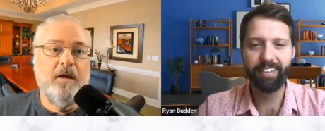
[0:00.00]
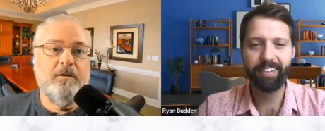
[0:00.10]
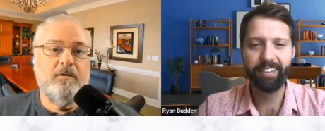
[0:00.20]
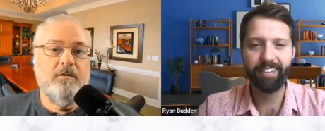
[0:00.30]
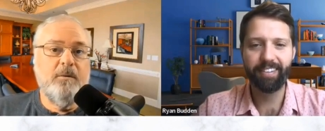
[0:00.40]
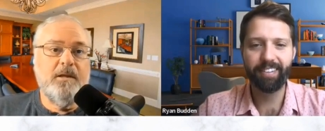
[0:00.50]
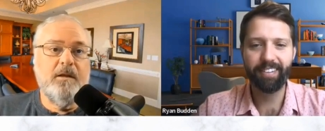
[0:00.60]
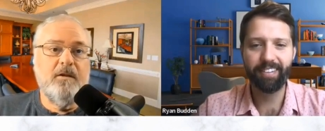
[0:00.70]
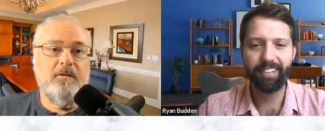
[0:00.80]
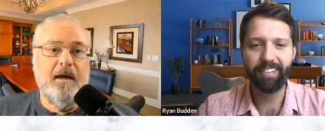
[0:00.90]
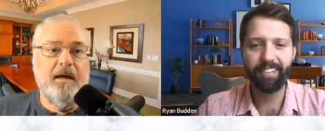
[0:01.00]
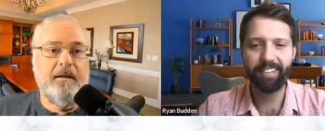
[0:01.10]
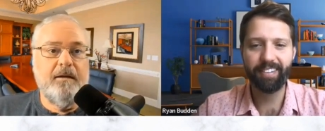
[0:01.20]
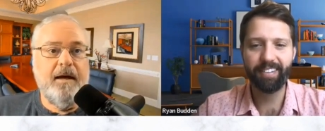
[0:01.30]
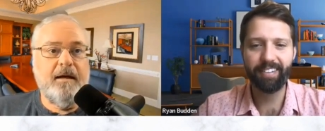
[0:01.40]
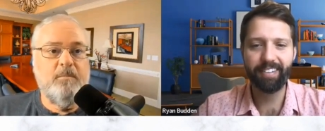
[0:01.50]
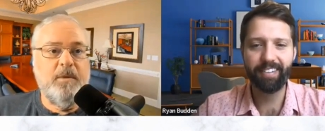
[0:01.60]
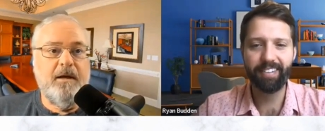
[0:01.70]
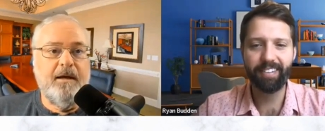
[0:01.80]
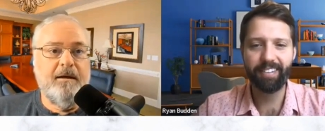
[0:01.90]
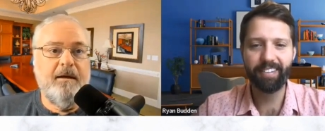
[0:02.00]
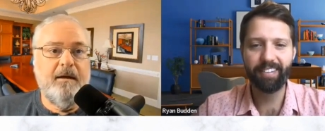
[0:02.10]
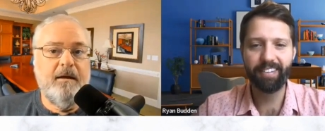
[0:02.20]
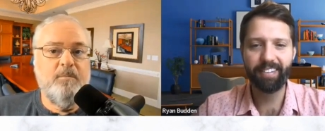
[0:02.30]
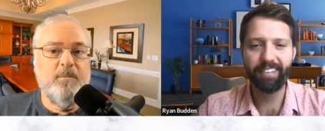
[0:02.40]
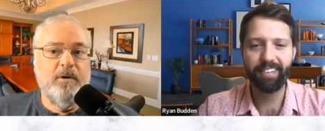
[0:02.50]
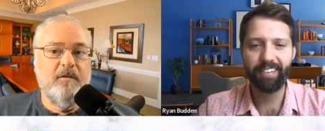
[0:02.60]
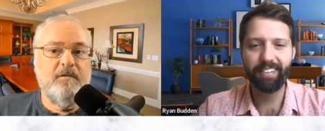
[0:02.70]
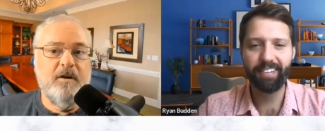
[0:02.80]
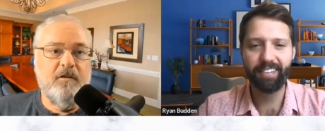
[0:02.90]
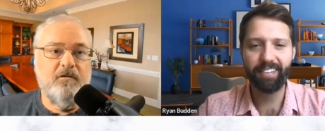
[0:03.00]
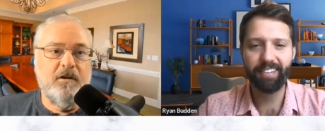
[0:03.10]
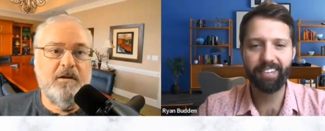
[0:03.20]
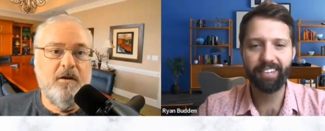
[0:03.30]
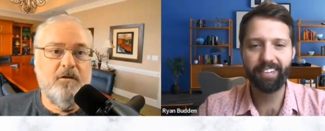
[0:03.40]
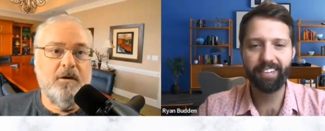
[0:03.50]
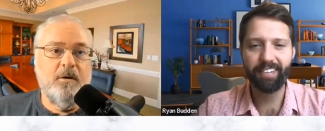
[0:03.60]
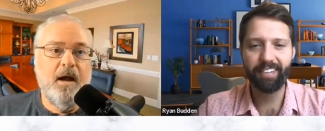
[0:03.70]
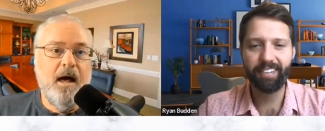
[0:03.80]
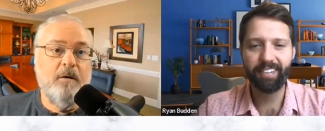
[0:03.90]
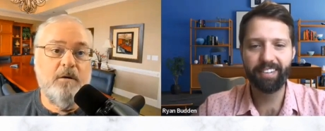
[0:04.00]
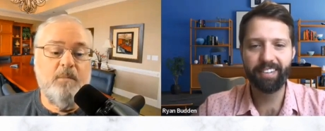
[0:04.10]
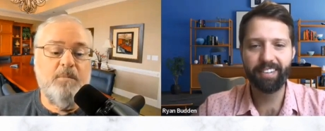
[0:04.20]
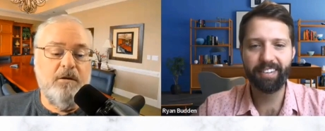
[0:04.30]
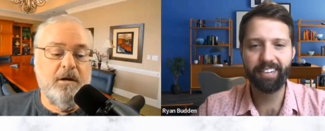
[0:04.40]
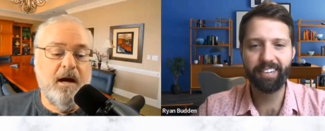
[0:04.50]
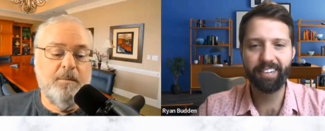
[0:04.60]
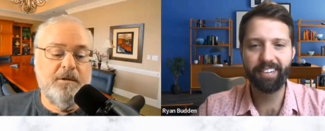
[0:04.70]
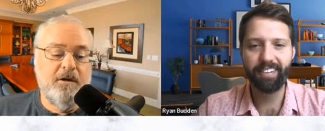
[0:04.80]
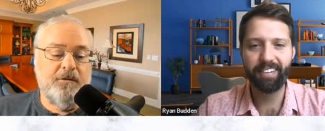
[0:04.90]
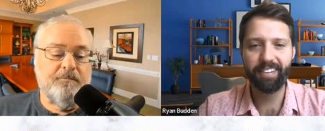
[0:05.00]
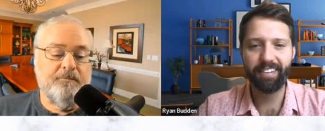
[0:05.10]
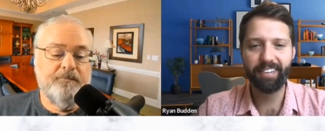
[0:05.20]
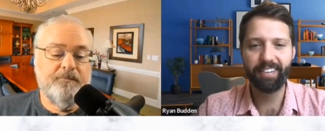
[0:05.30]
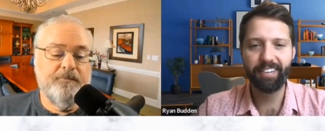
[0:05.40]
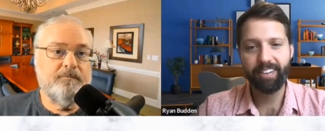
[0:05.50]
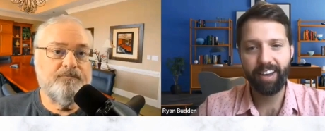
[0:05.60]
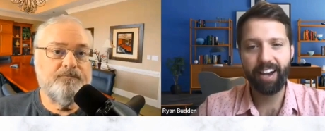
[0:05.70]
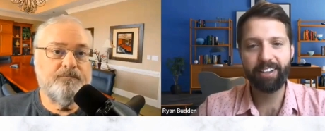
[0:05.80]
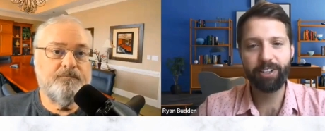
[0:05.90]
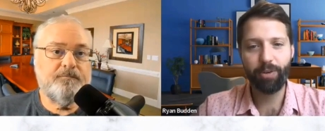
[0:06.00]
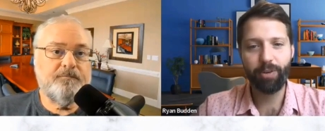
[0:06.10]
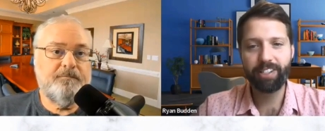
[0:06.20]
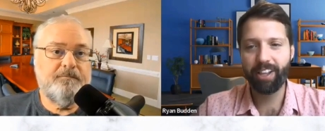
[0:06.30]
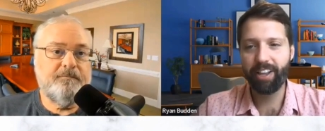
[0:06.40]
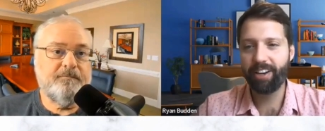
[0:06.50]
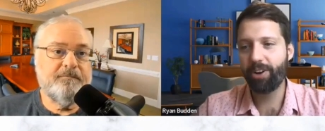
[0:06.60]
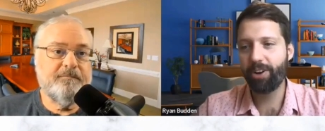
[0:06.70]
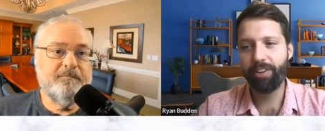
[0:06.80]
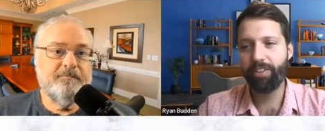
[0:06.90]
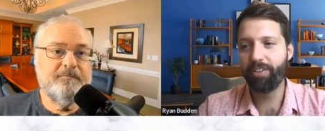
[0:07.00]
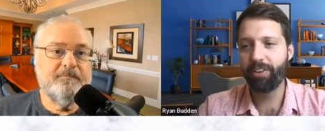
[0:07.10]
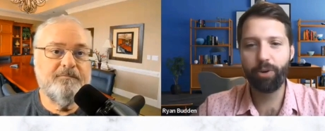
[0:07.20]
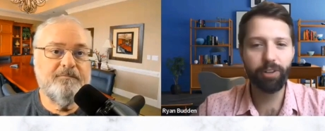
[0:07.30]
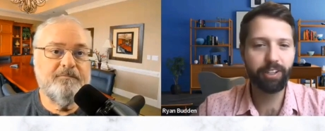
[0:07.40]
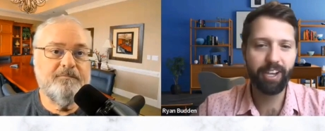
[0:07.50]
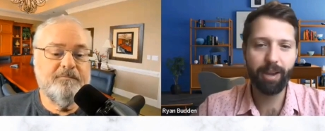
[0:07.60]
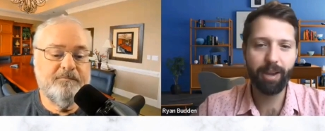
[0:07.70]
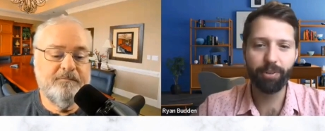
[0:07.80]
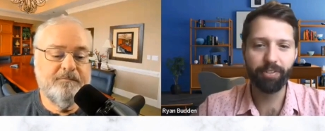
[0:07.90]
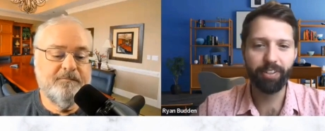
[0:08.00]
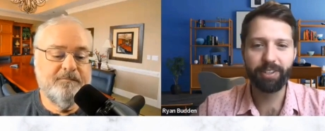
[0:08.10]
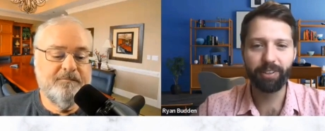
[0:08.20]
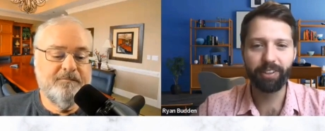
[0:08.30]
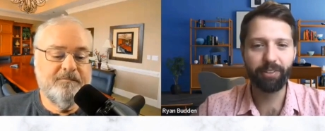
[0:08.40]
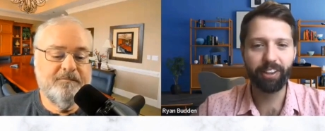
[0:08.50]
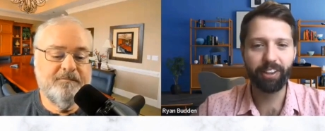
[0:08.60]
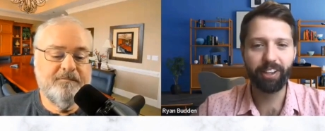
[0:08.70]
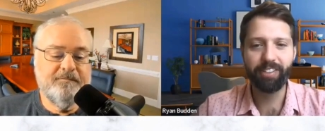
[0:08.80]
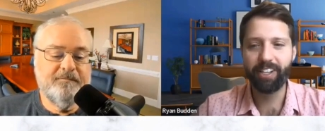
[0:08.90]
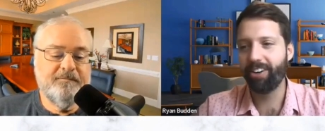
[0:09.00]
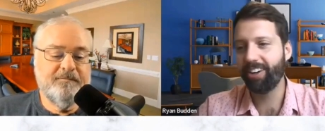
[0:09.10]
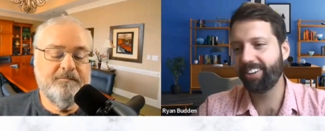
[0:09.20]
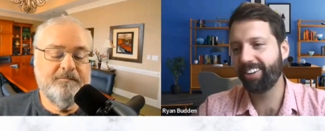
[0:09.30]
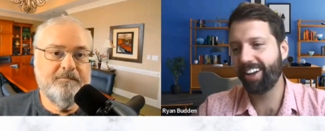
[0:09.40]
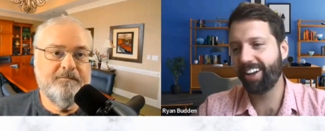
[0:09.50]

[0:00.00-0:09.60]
Speaker 1: while you're doing this. And that could be a key point of differentiation, how you can beat your competition.
Speaker 2: And as always, let us know if you have a cool example of this. We'd love to hear it